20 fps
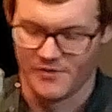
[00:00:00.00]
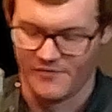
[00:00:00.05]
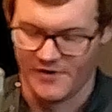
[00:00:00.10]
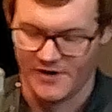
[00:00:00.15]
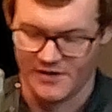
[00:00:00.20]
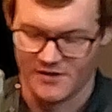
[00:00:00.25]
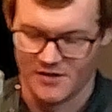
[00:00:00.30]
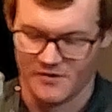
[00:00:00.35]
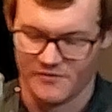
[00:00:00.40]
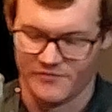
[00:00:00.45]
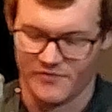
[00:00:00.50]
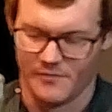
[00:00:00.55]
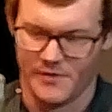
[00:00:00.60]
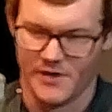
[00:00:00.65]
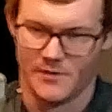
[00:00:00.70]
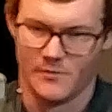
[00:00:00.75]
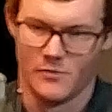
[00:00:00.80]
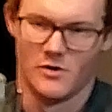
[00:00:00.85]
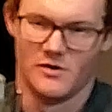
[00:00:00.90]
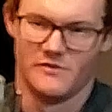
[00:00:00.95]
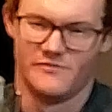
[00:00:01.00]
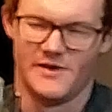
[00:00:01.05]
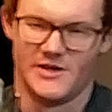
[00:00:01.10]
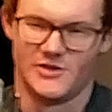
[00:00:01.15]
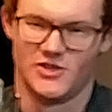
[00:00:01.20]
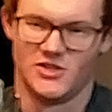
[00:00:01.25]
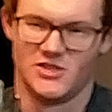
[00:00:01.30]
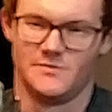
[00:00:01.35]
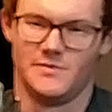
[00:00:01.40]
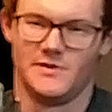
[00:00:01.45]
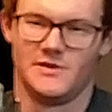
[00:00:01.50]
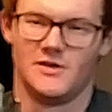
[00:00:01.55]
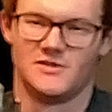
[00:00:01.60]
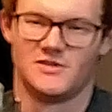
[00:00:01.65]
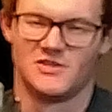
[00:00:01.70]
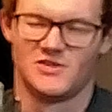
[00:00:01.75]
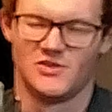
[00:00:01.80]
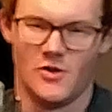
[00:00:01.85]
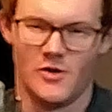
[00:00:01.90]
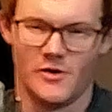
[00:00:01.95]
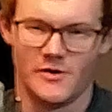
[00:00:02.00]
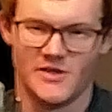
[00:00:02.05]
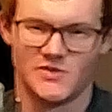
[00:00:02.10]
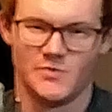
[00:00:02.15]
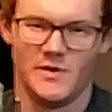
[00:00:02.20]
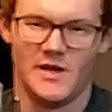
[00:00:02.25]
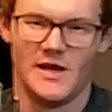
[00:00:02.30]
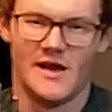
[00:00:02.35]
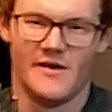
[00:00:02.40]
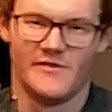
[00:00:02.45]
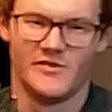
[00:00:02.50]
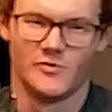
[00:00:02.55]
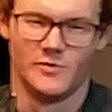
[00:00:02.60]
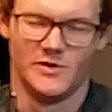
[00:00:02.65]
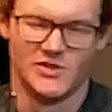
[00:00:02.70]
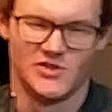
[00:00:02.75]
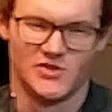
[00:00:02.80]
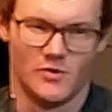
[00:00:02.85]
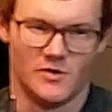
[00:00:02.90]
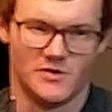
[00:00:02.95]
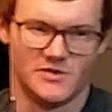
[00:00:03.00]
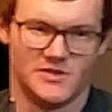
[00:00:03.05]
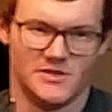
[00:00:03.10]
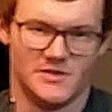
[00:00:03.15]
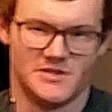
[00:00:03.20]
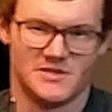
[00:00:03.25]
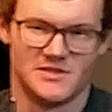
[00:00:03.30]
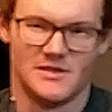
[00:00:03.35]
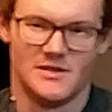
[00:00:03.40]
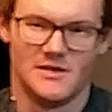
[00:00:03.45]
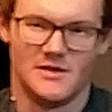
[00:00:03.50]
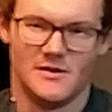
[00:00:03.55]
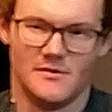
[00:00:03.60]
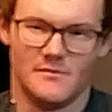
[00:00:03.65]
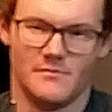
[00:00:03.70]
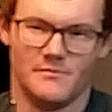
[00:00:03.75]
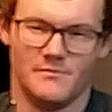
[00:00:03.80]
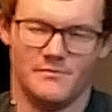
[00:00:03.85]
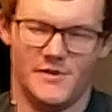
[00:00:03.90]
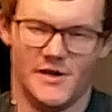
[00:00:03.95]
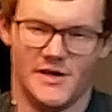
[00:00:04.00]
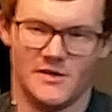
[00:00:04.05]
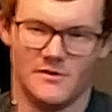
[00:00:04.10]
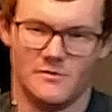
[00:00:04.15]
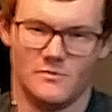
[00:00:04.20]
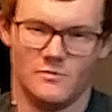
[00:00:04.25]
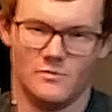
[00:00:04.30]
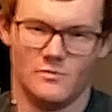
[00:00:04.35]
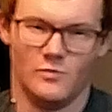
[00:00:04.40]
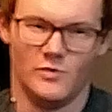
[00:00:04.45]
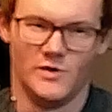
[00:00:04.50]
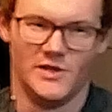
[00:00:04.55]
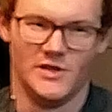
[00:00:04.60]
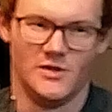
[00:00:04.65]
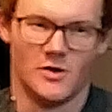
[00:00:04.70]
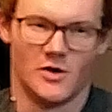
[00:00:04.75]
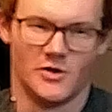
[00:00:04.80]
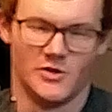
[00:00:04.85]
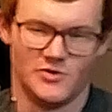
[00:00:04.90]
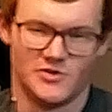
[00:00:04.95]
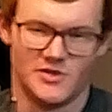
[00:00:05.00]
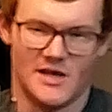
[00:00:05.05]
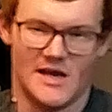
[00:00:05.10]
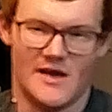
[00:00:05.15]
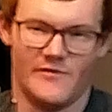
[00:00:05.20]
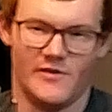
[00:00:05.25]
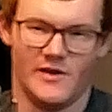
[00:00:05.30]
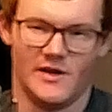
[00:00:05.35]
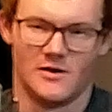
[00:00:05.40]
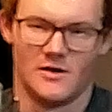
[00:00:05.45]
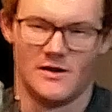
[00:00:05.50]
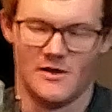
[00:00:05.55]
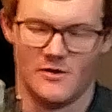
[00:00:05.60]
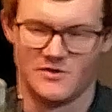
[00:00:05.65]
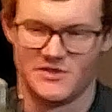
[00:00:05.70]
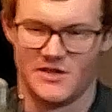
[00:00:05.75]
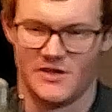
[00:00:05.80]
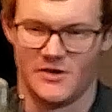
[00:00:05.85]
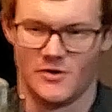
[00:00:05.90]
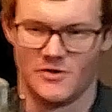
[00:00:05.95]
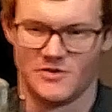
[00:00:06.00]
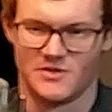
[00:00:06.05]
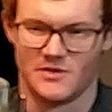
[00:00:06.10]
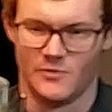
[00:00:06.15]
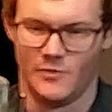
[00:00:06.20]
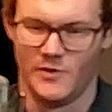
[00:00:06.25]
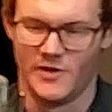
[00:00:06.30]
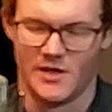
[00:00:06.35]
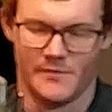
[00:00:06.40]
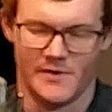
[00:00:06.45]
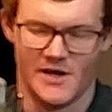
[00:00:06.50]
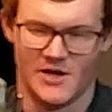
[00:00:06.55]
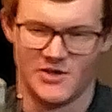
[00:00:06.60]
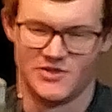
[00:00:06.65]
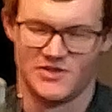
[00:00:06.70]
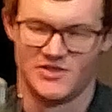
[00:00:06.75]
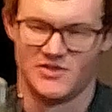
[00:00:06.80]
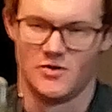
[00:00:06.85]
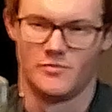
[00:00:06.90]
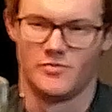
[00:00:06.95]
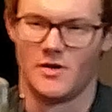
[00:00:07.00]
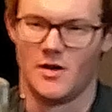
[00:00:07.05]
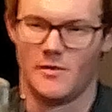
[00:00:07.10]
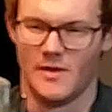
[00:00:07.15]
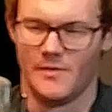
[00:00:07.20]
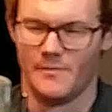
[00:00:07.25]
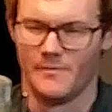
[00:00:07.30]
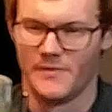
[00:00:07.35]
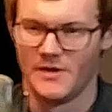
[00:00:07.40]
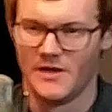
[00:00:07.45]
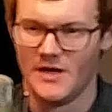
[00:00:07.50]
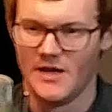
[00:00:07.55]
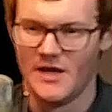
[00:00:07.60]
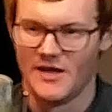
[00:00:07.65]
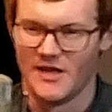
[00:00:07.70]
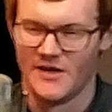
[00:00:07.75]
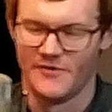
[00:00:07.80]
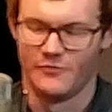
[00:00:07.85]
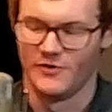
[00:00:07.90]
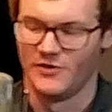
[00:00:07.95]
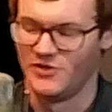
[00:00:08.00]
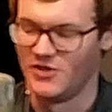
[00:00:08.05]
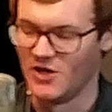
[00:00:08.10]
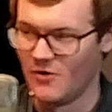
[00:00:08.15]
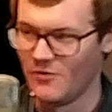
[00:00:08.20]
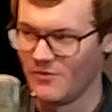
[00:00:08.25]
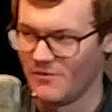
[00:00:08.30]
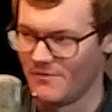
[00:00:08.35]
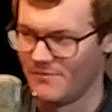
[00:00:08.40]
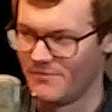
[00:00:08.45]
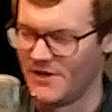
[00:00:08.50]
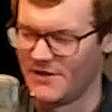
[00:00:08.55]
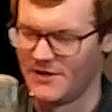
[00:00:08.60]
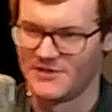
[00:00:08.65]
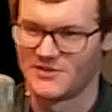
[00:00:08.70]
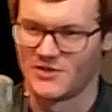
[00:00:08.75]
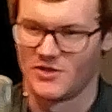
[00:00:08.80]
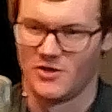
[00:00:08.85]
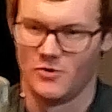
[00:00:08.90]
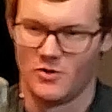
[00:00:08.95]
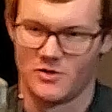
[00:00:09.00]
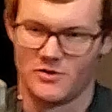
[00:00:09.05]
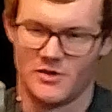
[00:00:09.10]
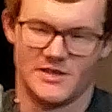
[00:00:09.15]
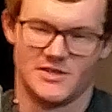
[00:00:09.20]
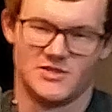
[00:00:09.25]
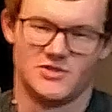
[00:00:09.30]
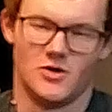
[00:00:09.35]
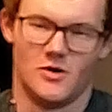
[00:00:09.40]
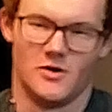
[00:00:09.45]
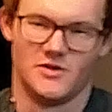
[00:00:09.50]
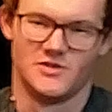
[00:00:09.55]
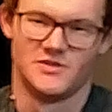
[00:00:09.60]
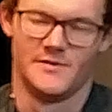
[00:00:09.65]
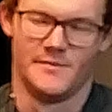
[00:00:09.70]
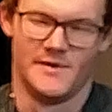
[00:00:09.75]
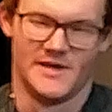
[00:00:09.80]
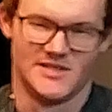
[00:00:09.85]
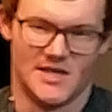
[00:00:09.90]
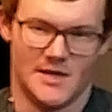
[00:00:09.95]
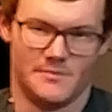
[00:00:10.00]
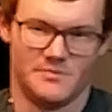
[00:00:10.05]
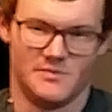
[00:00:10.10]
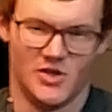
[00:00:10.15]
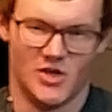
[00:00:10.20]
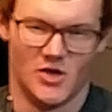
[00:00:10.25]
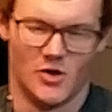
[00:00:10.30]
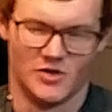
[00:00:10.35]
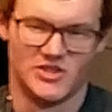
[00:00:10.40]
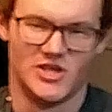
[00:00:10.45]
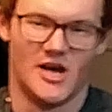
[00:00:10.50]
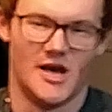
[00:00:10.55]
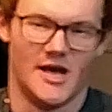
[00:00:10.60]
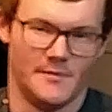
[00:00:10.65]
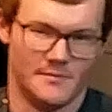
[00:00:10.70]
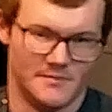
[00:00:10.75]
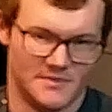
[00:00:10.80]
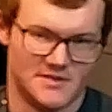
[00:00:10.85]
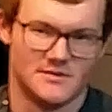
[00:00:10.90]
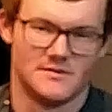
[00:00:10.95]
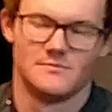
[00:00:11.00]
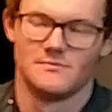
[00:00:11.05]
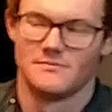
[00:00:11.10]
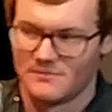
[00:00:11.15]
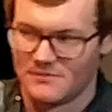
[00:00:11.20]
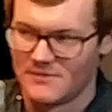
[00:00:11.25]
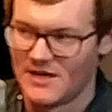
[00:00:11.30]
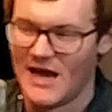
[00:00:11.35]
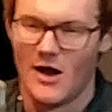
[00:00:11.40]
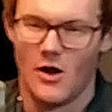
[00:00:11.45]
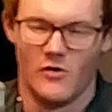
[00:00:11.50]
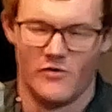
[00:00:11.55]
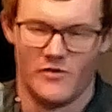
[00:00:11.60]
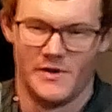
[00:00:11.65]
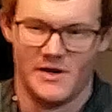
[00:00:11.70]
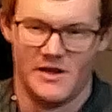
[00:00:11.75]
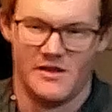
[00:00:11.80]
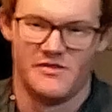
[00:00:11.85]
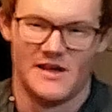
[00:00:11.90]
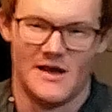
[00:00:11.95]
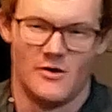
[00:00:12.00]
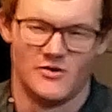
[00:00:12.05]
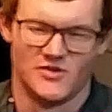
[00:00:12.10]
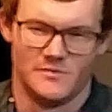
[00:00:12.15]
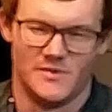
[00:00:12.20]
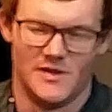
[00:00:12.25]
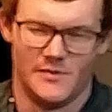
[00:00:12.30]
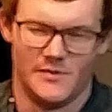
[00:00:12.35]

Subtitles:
preventing there from being more infections, because as long as we have the resources that we are used to having in our health centers, we can manage this no problem. If we don't, then it's going to look like SARS, except times however many thousand.